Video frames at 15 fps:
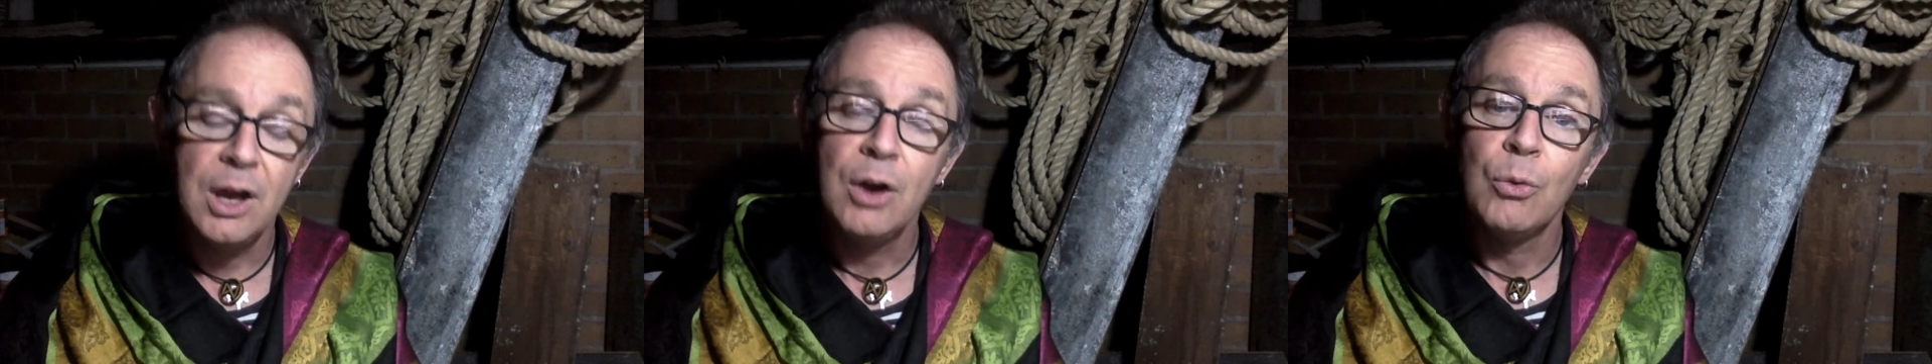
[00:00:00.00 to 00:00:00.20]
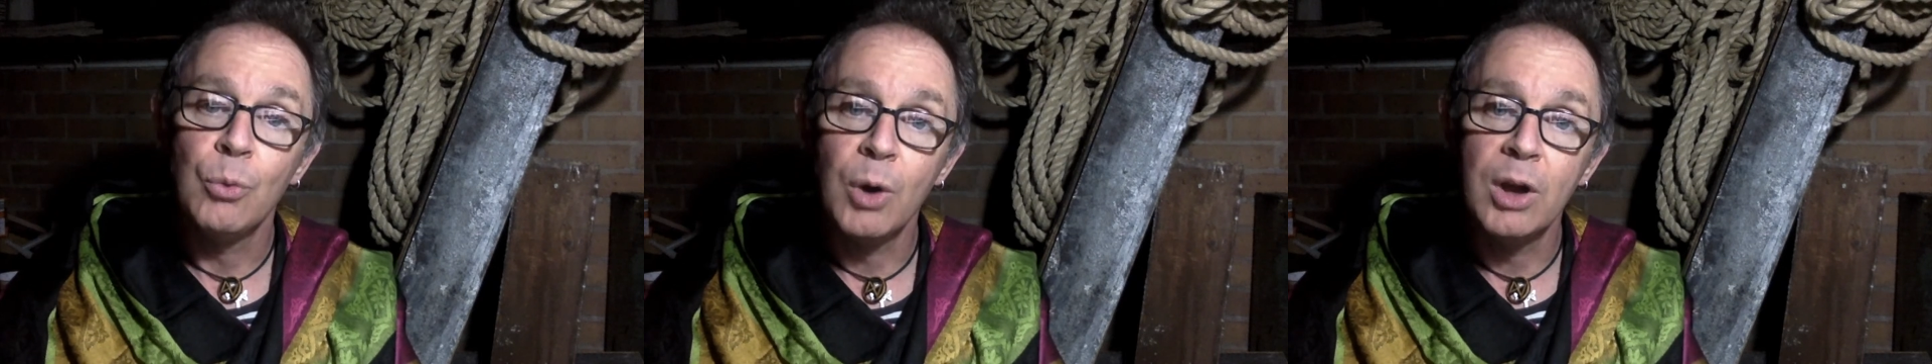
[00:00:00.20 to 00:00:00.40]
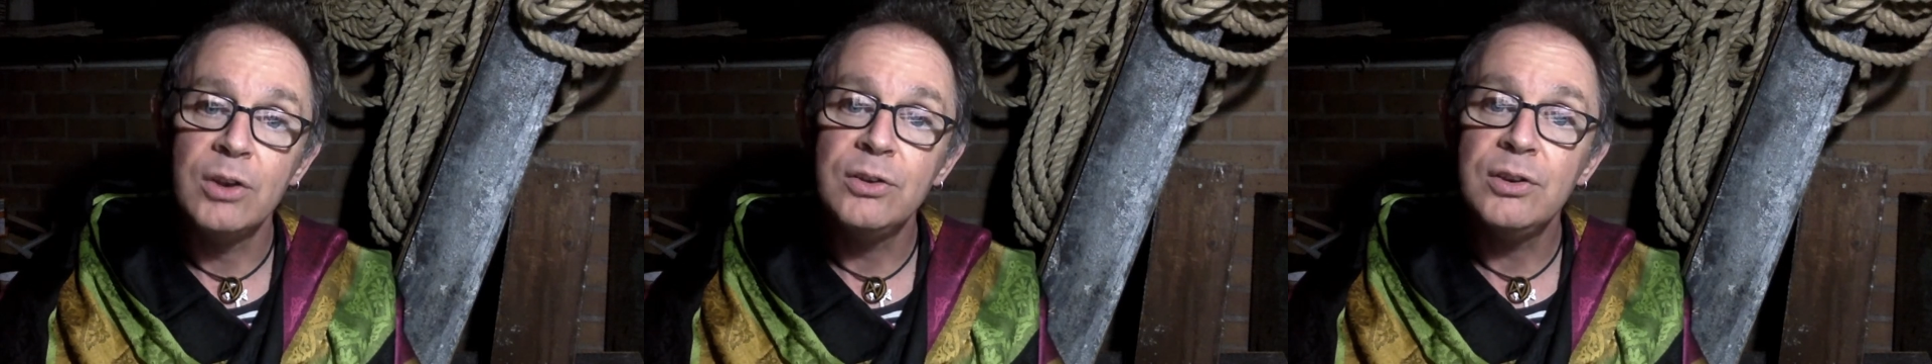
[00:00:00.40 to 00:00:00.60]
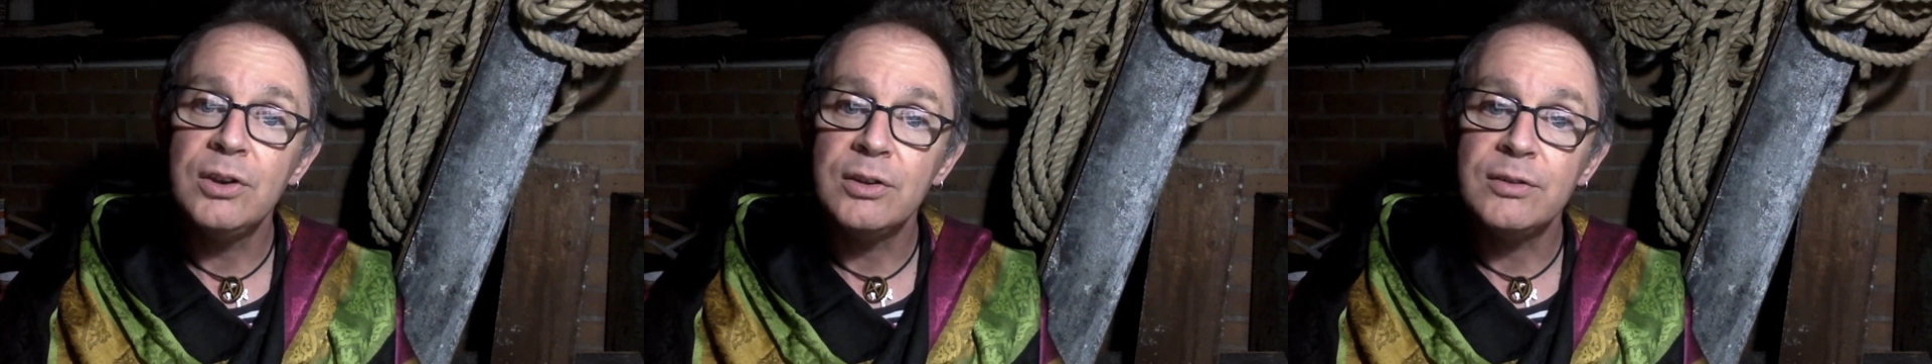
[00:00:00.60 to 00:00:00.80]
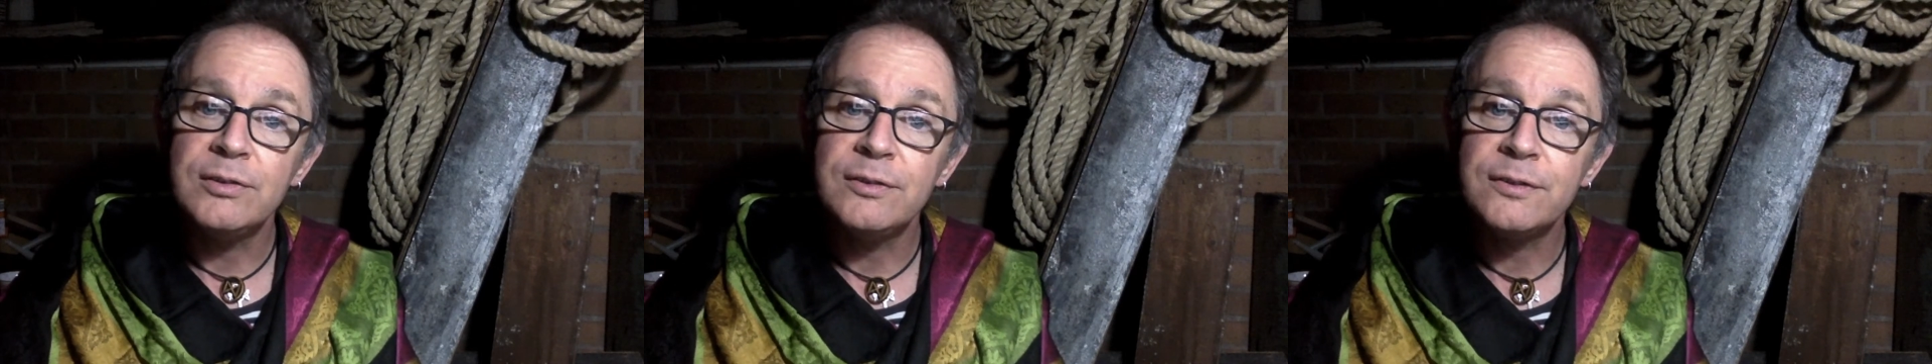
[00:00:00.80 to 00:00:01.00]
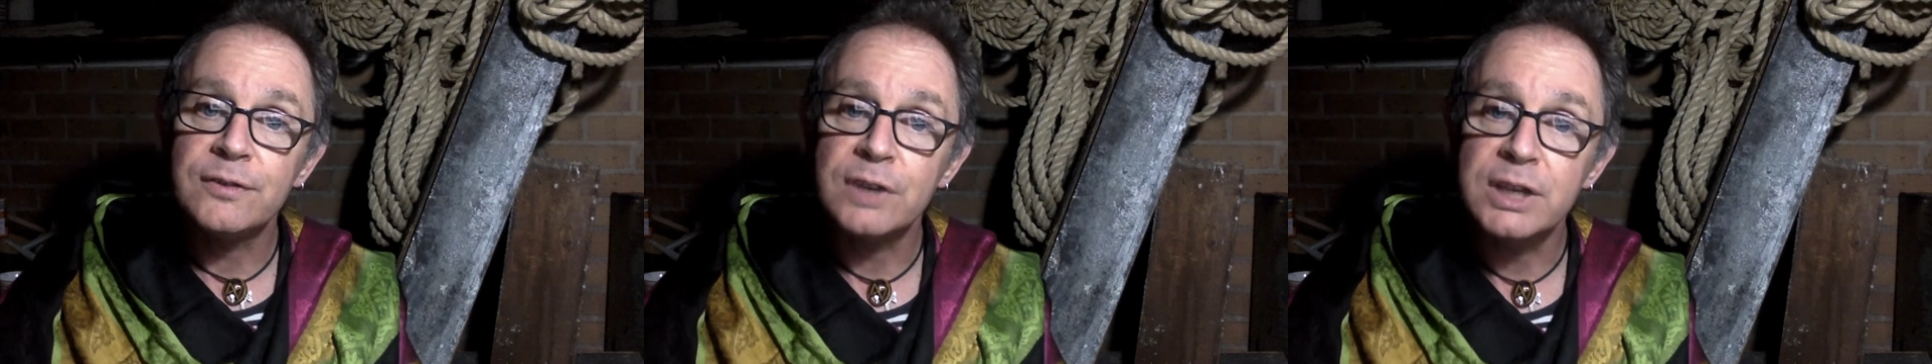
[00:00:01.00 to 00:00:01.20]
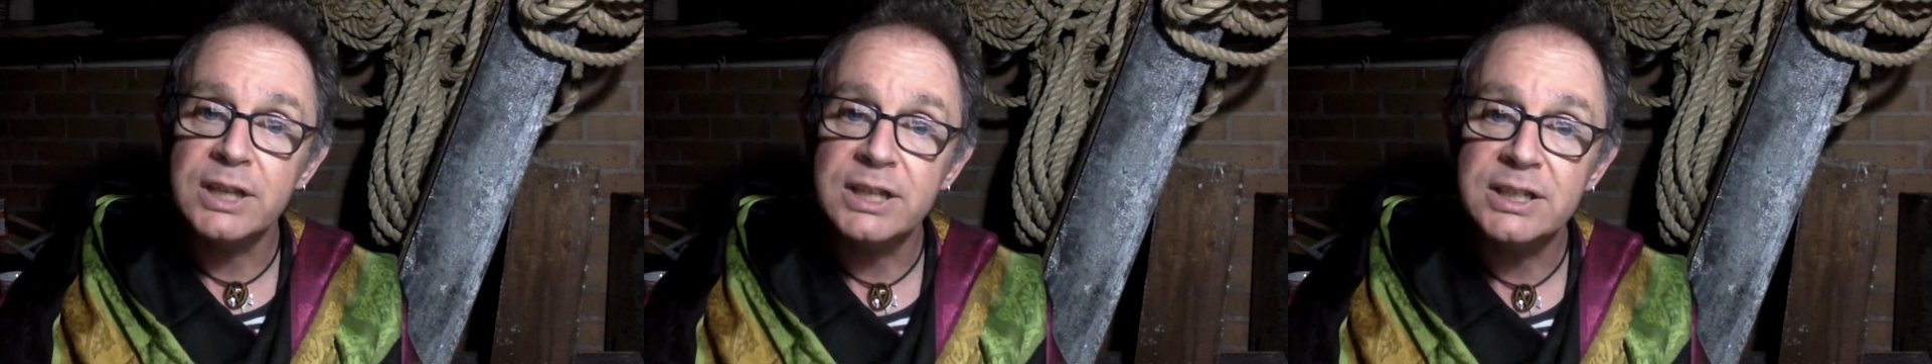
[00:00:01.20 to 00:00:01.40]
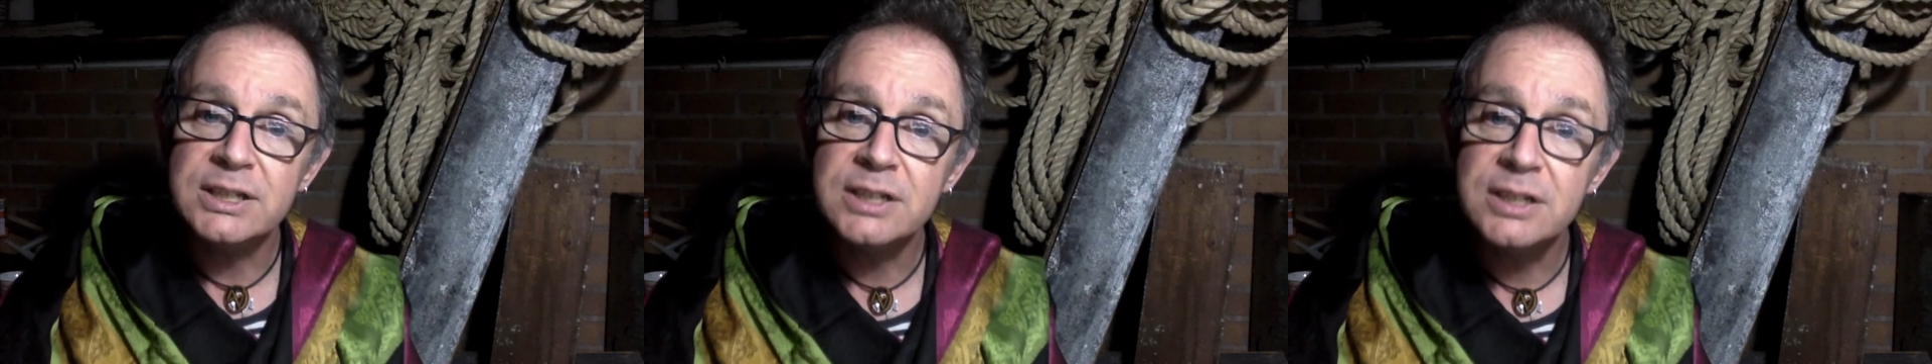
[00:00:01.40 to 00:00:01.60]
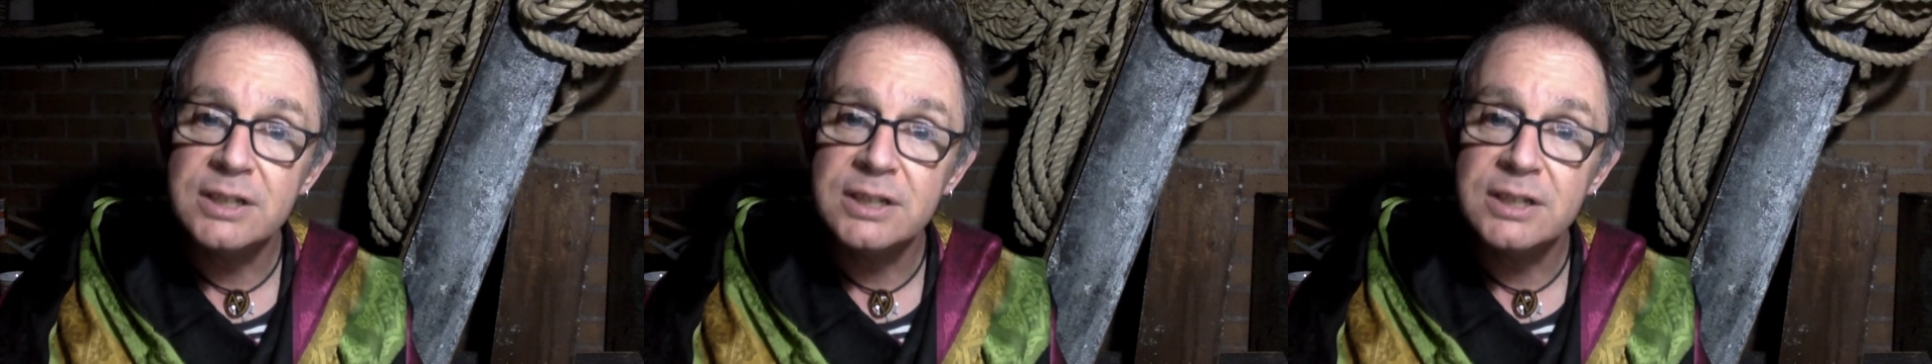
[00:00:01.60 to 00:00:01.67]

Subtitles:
one freed